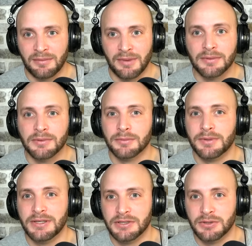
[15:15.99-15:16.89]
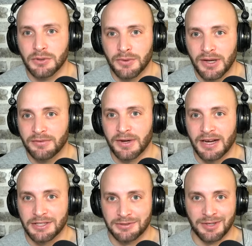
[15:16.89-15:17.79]
Then maybe we're a piece or two away for
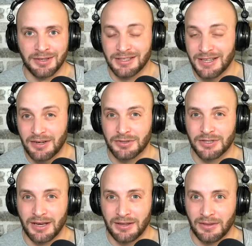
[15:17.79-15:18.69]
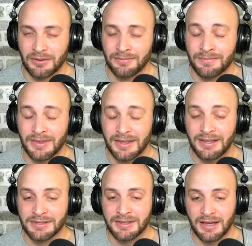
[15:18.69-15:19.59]
actually being contenders again in the East.